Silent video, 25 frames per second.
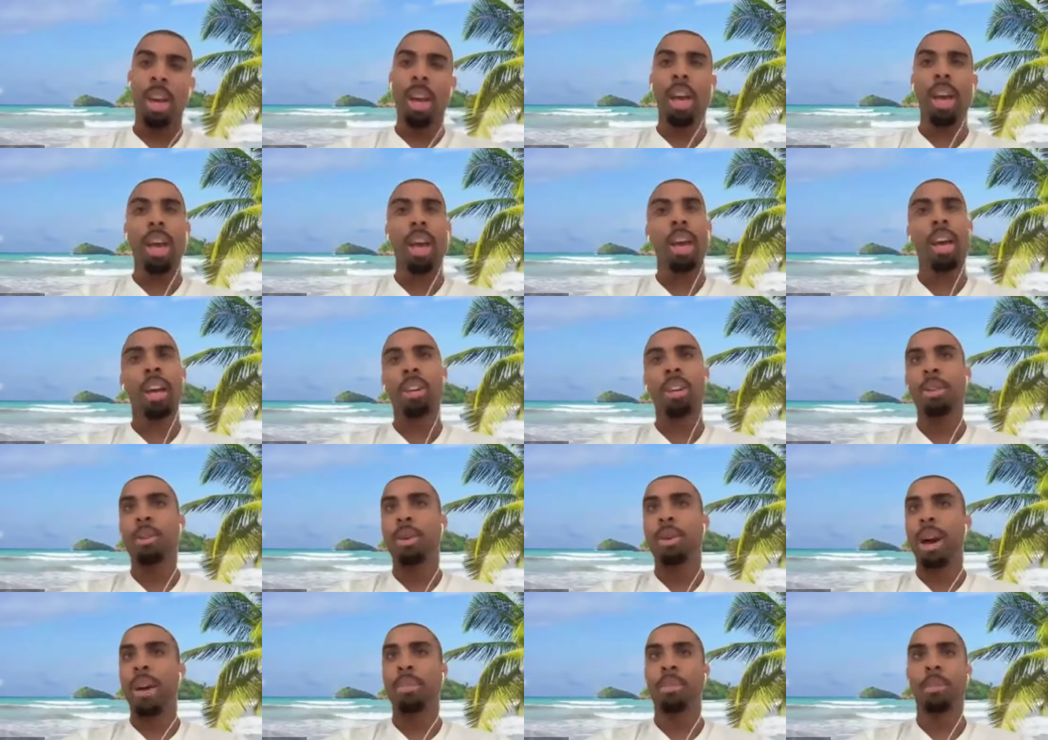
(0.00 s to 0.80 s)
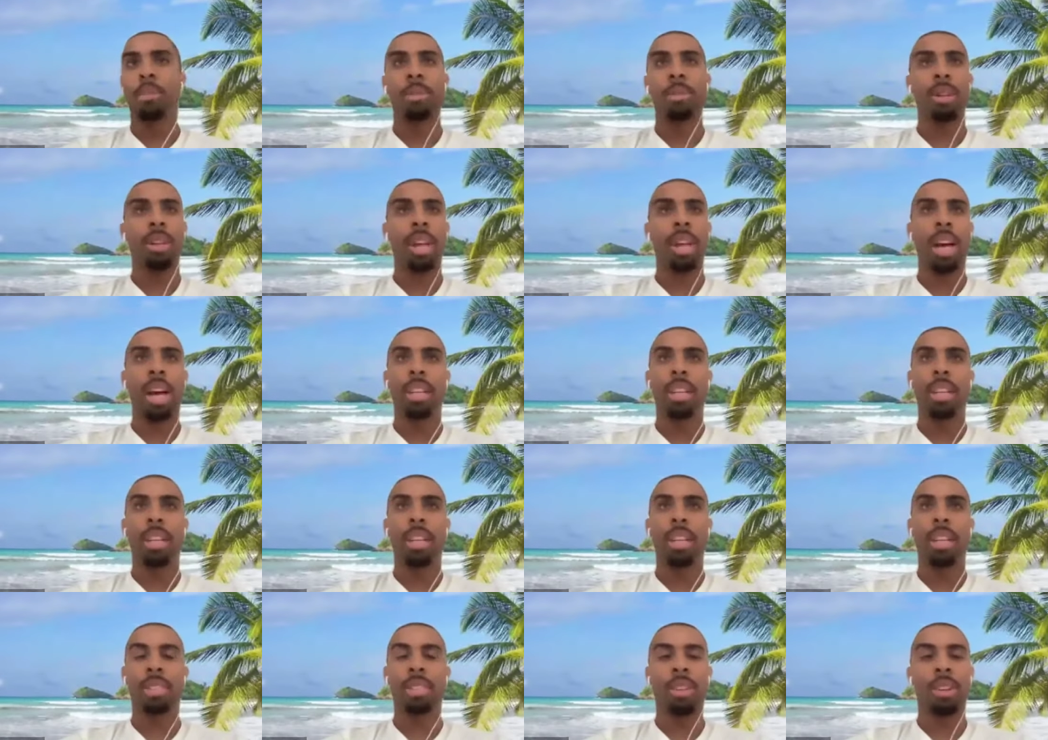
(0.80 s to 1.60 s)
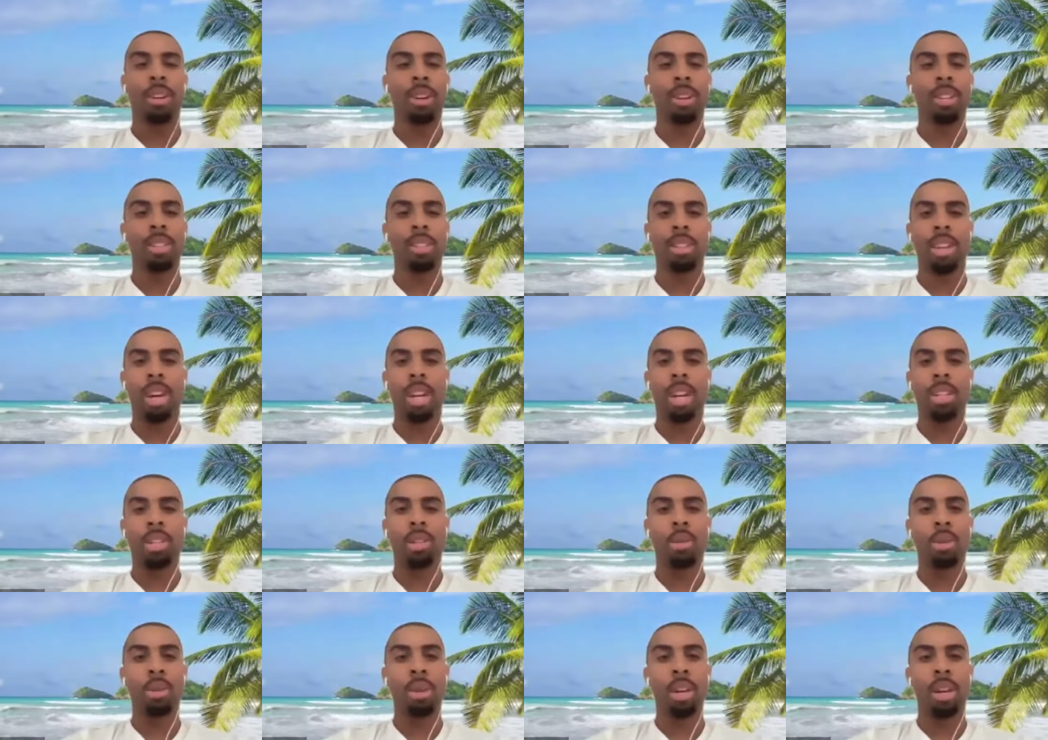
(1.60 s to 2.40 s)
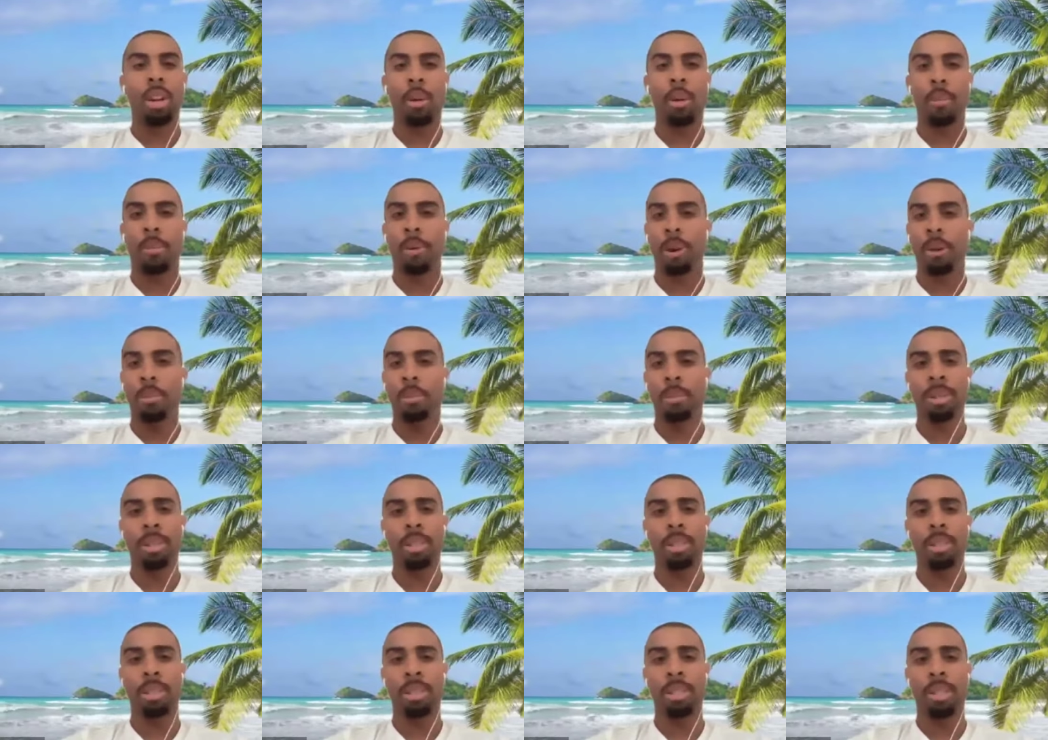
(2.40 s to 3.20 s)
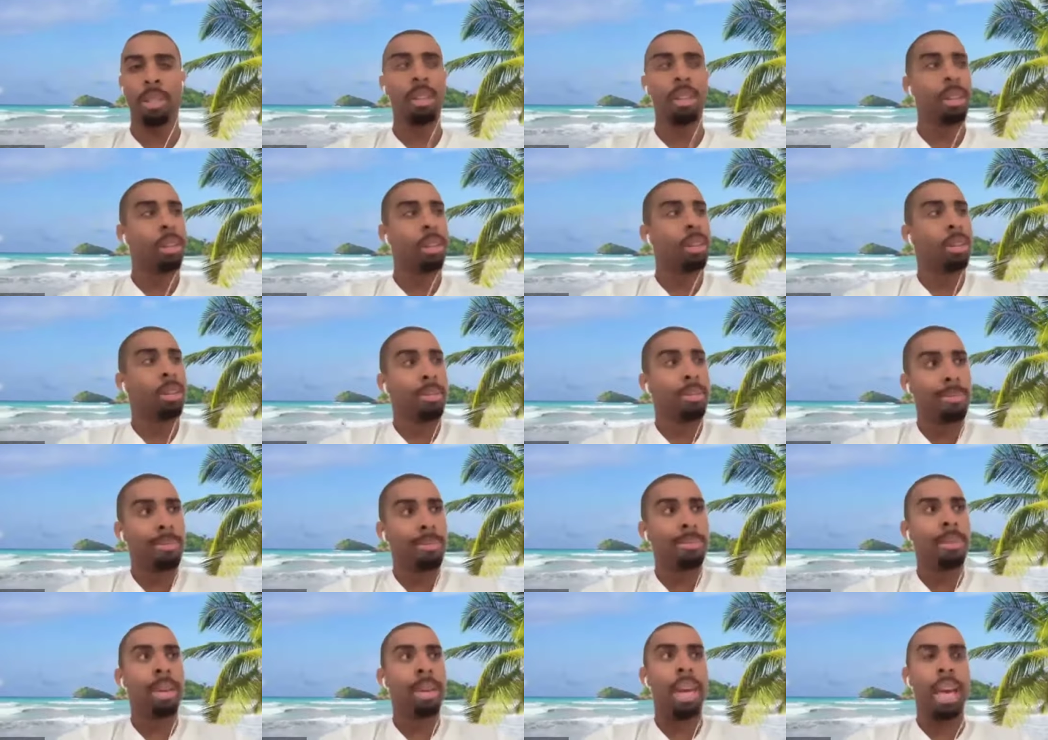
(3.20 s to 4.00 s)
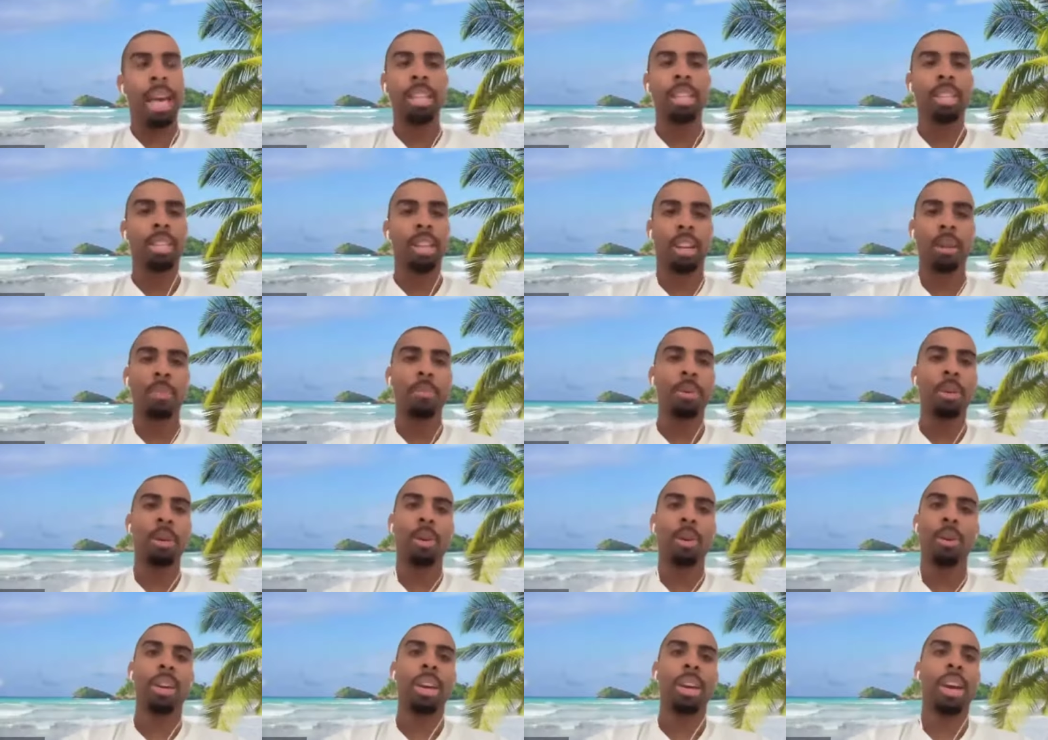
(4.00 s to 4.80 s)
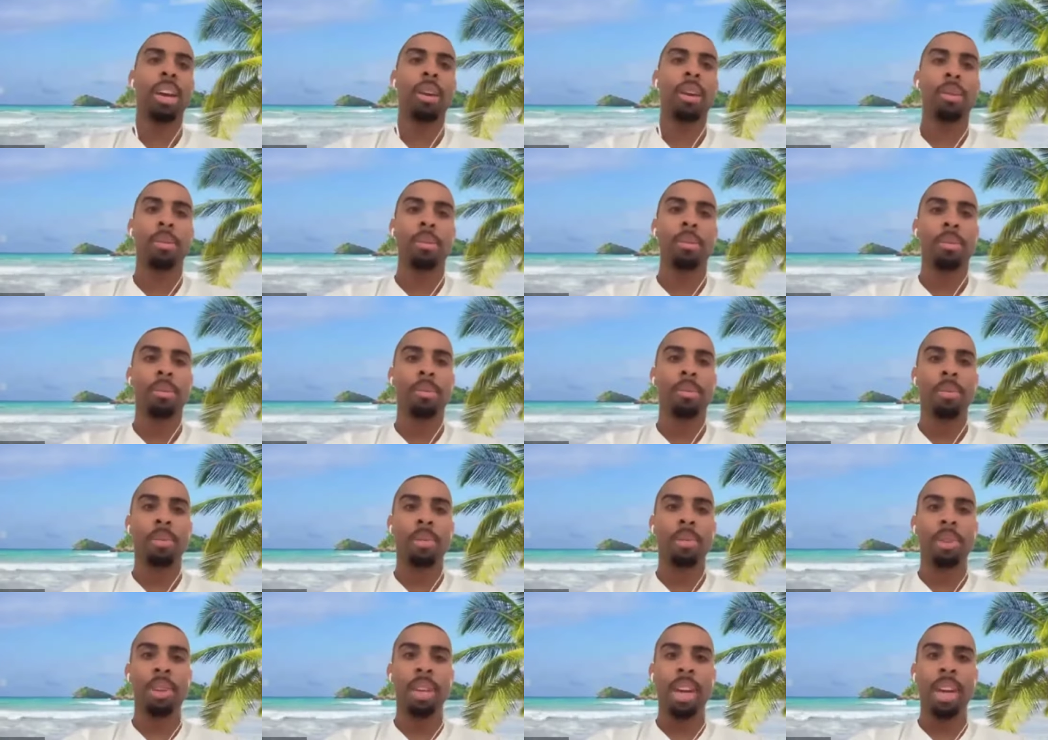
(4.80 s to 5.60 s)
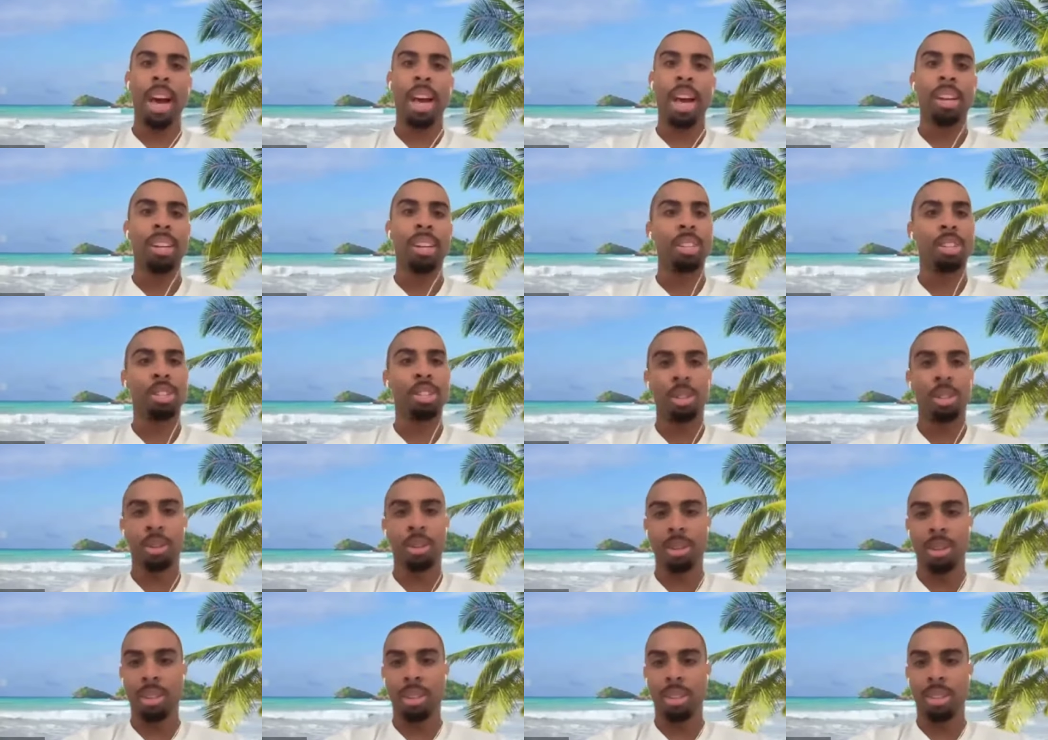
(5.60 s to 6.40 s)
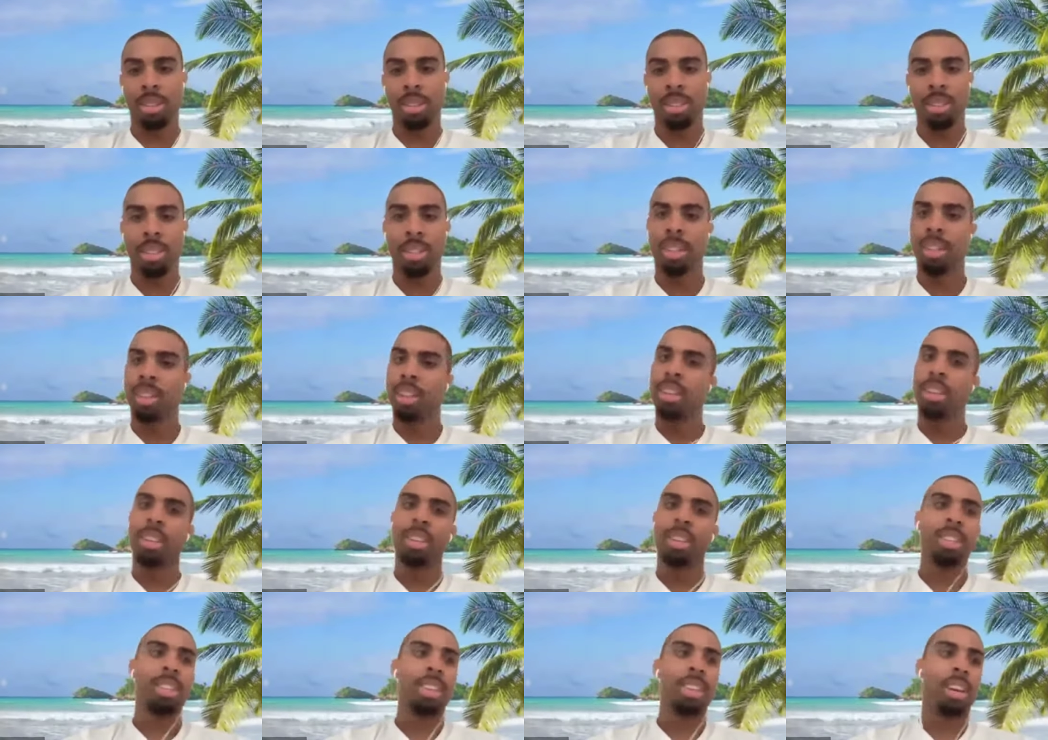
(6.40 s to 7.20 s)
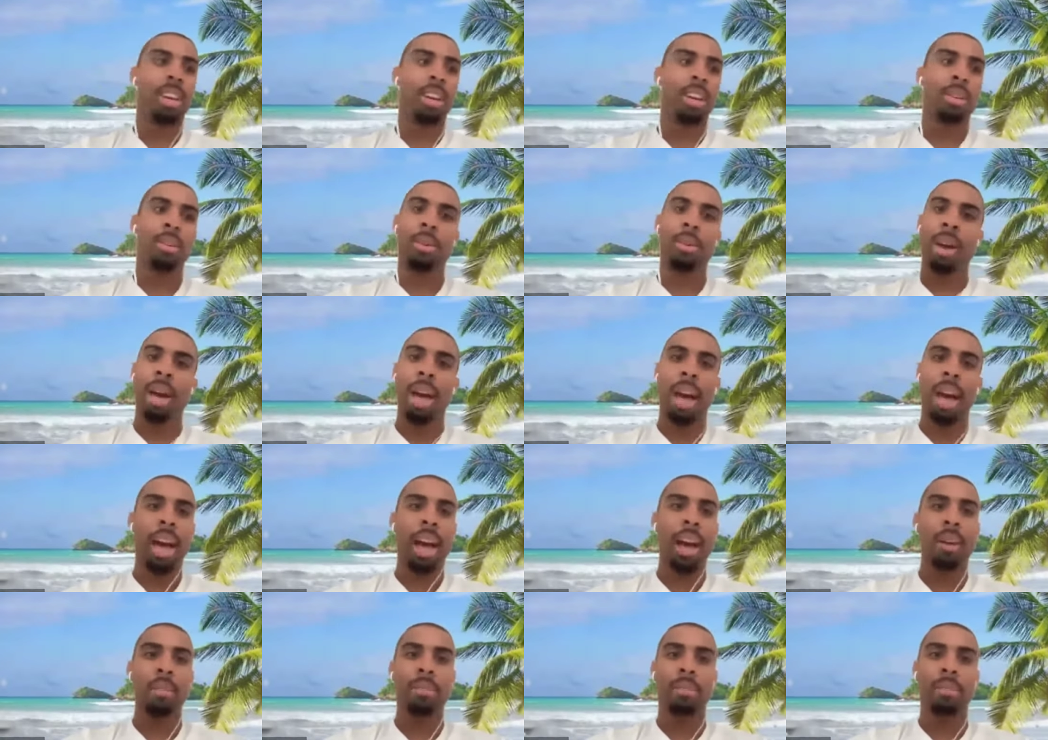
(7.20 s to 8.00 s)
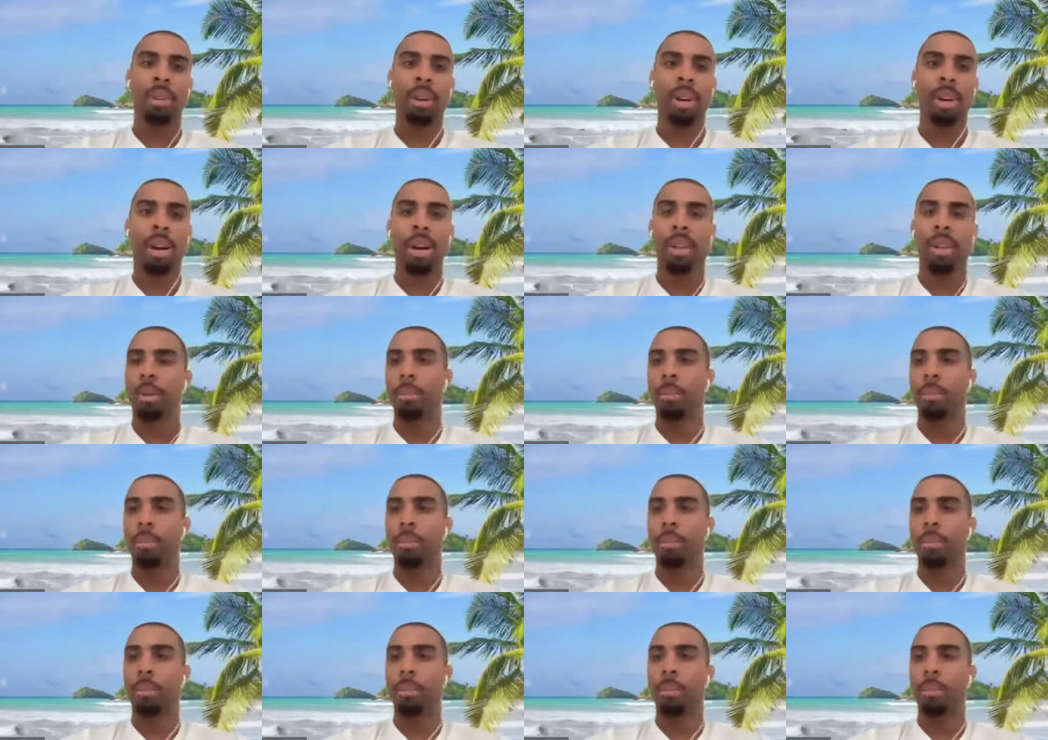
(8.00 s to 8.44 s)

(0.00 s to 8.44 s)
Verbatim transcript: And you have to realize that as long as they're not doing it on purpose, it's going to be okay. Yeah. You got insurance, you have other